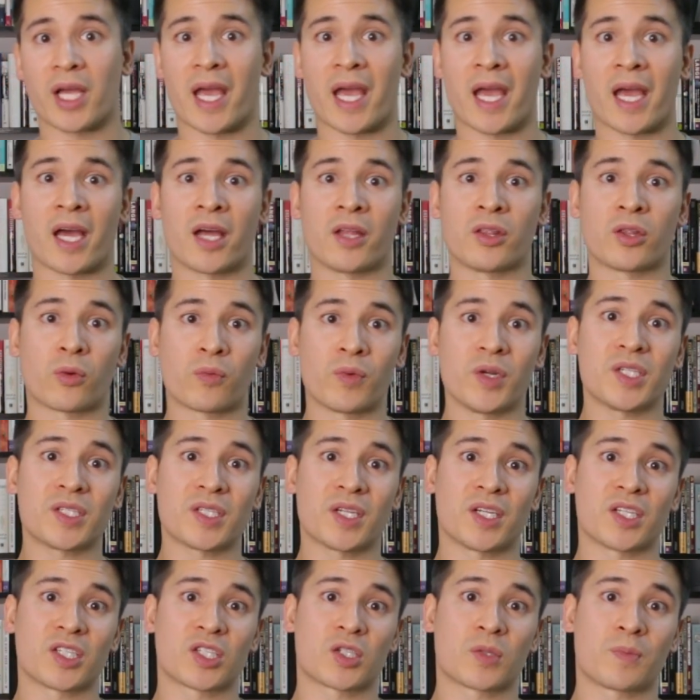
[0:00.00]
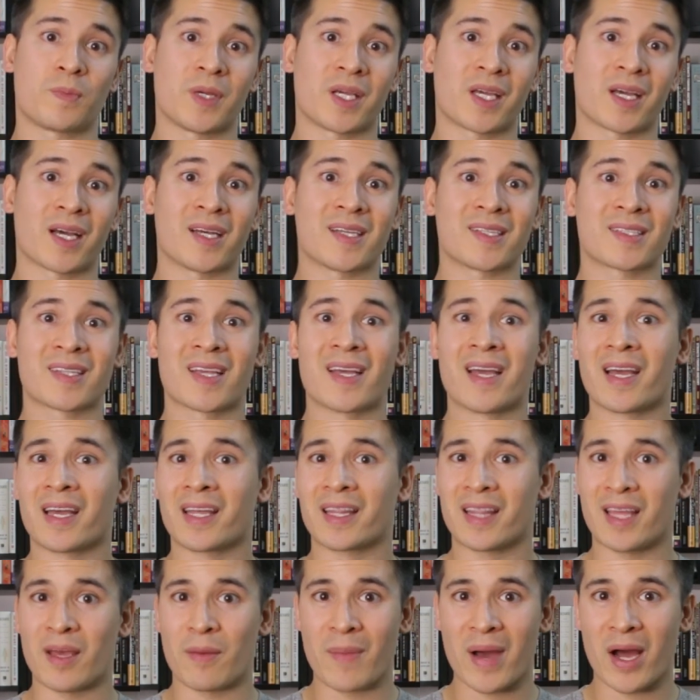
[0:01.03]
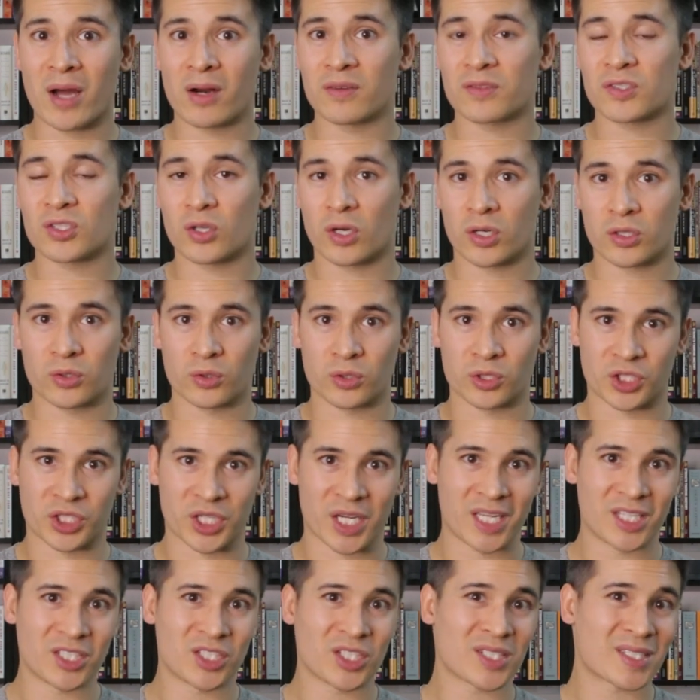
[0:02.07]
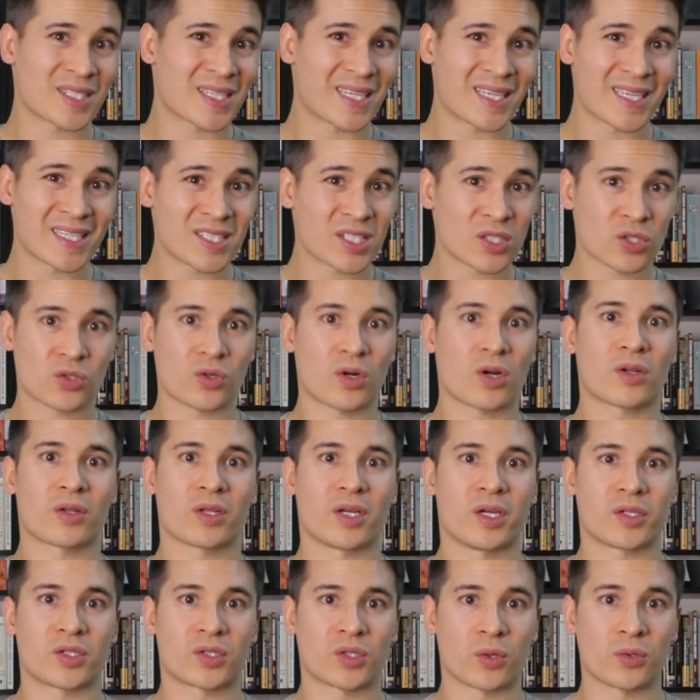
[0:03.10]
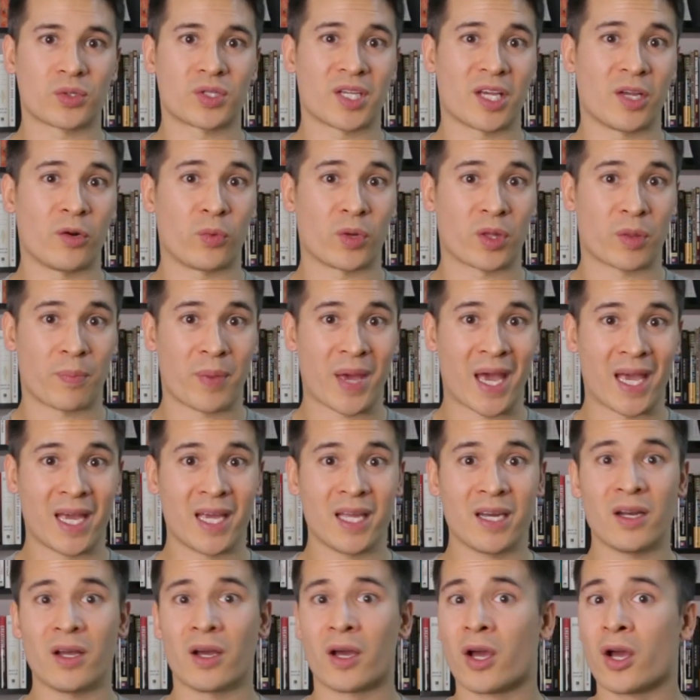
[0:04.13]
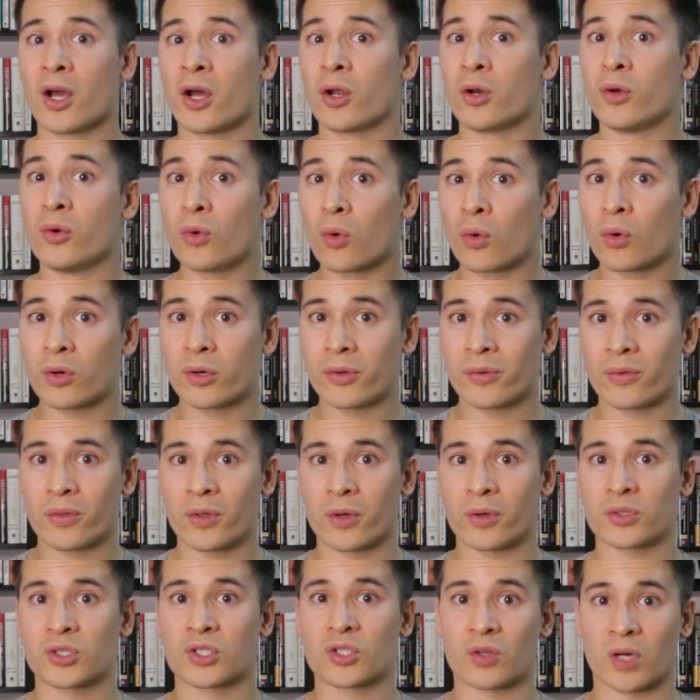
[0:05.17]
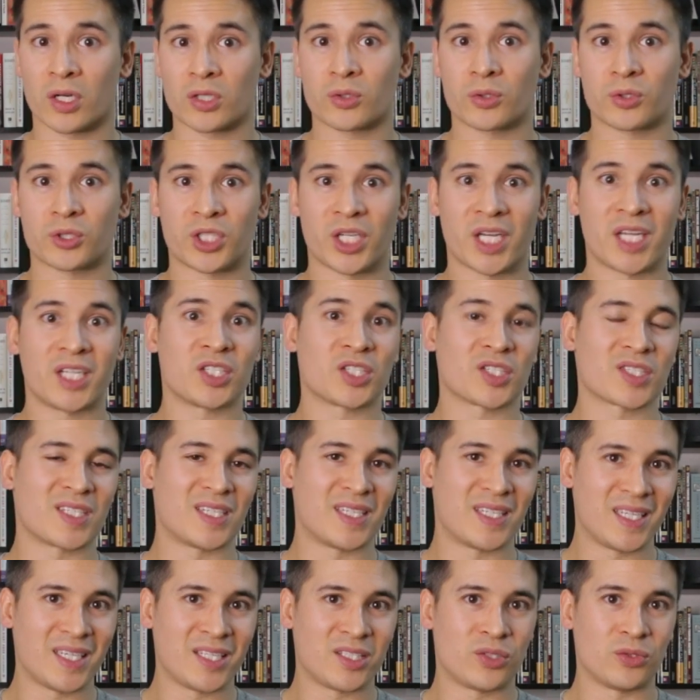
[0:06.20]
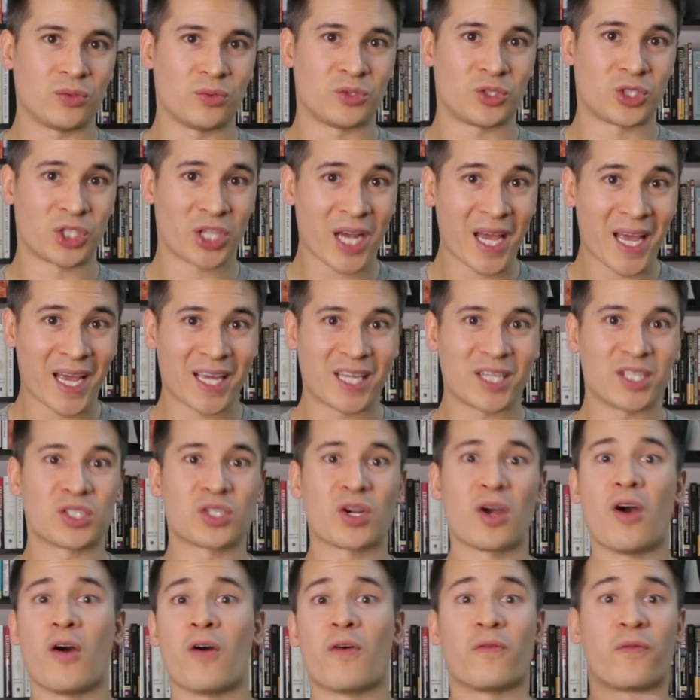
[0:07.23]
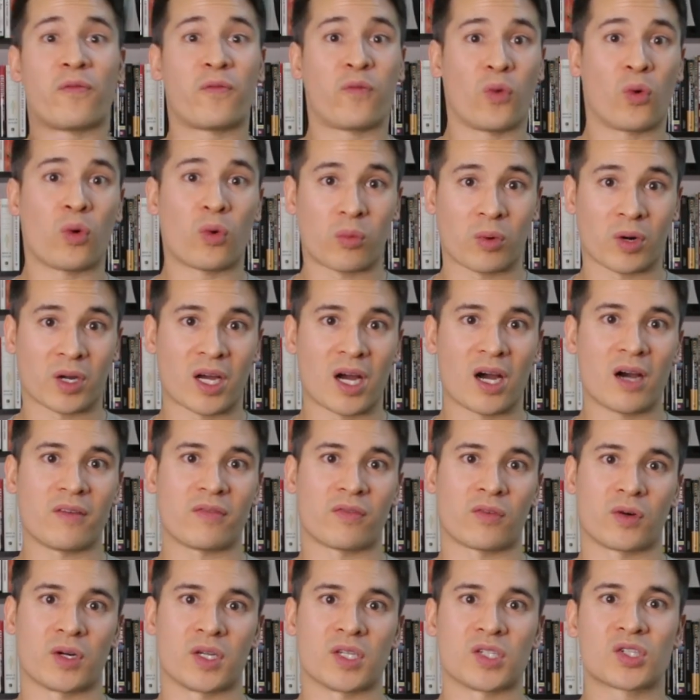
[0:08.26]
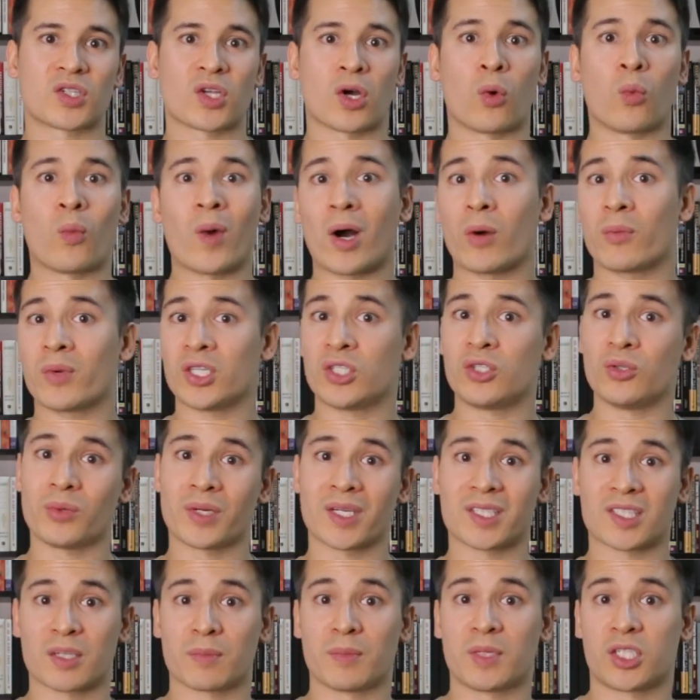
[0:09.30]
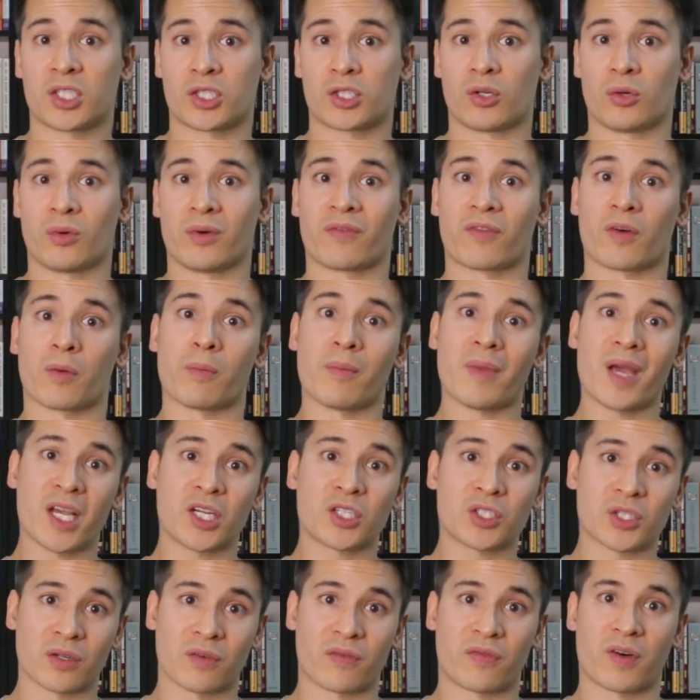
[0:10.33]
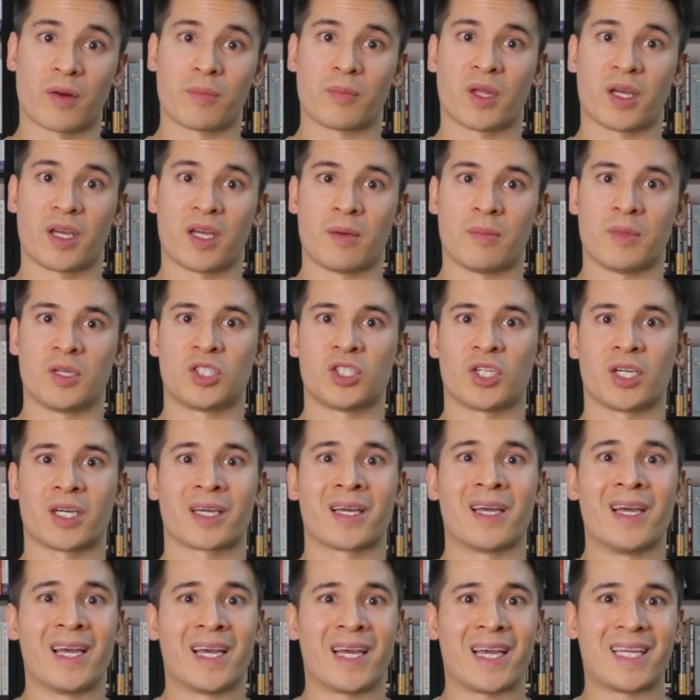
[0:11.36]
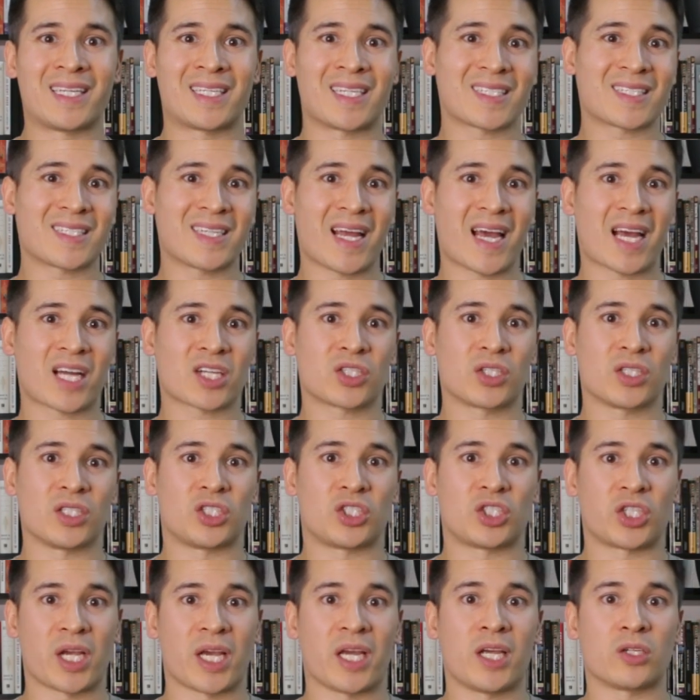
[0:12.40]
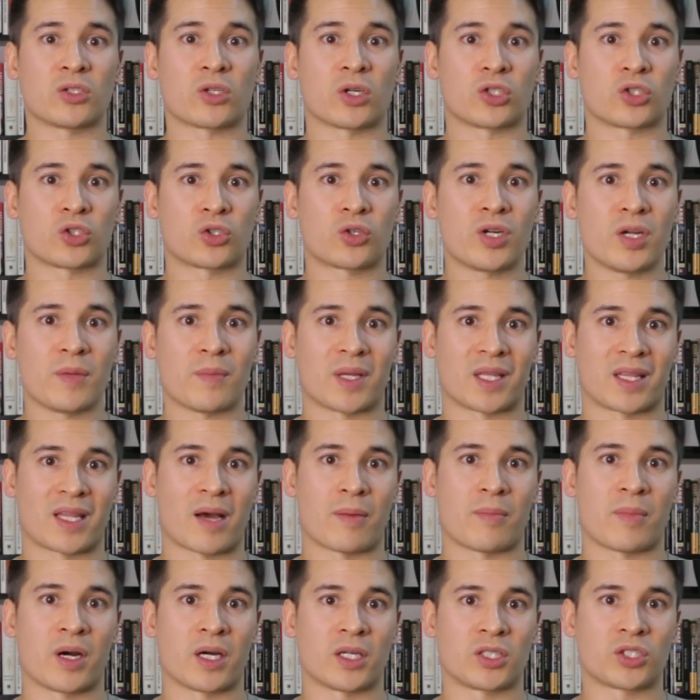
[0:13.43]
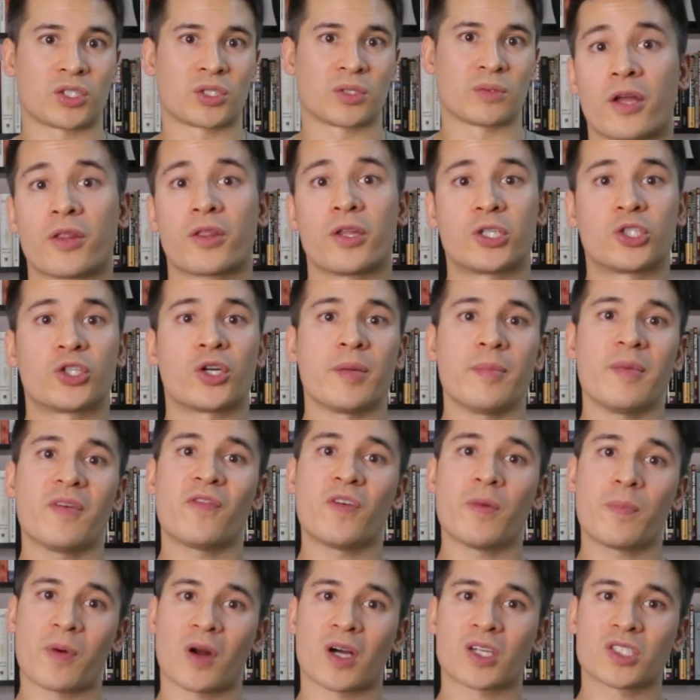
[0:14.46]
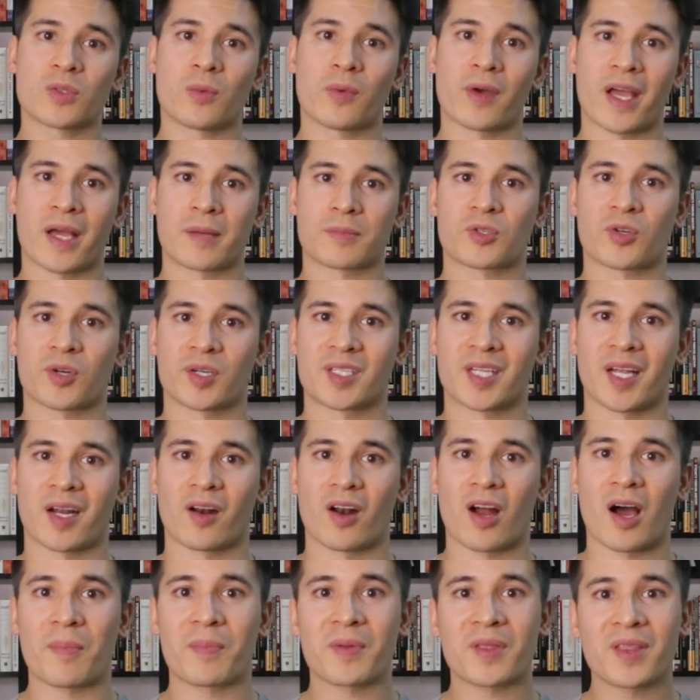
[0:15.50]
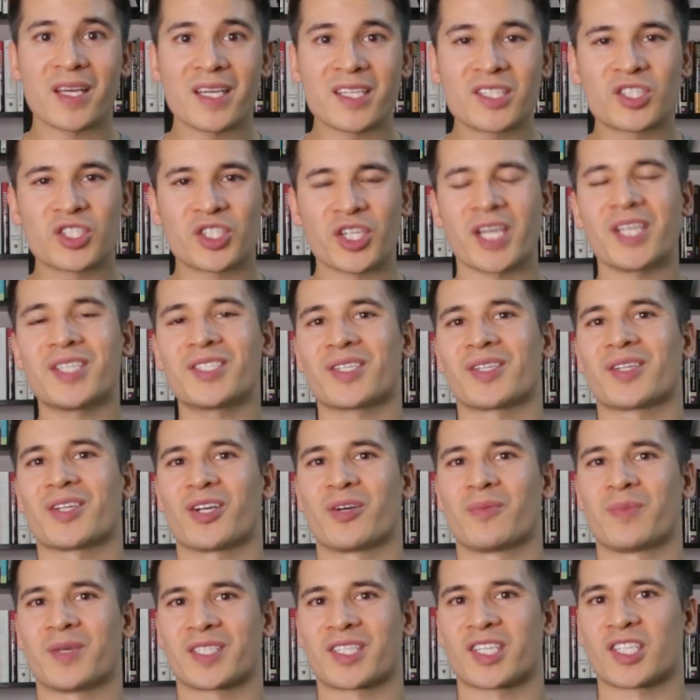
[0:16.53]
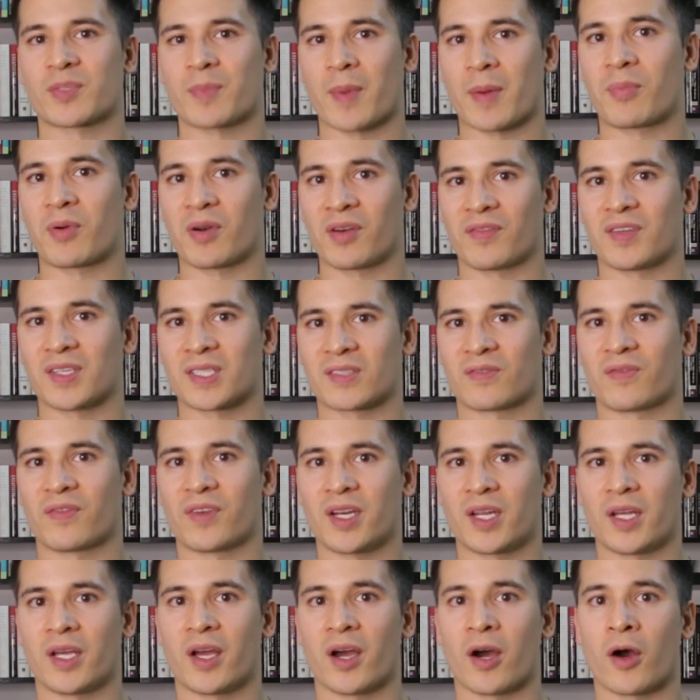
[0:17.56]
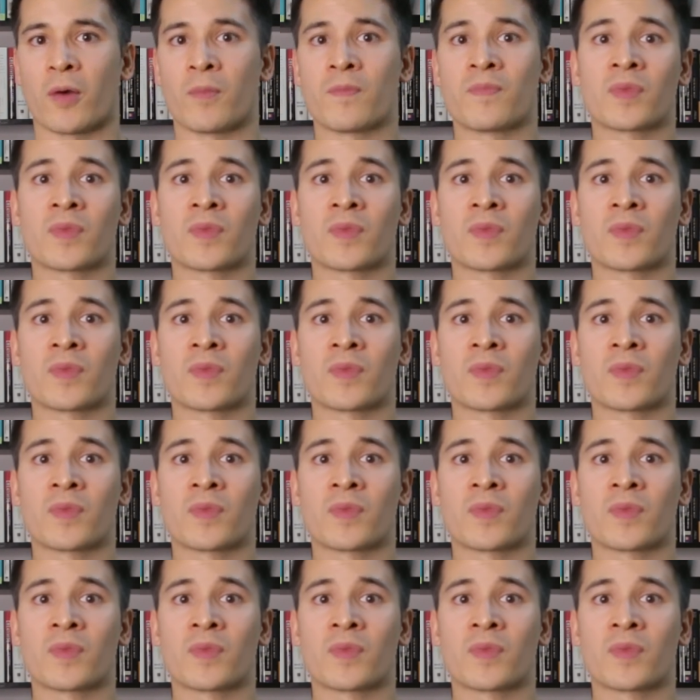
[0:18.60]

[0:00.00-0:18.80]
And the reason is because the amount of structural changes isn't strongly associated with pain, nor do those structural changes need to change for recovery. So while we do get some additional information from the imaging, it doesn't actually change our treatment that much. The treatment for proximal hamstring tendinopathy has changed a little bit since my previous video.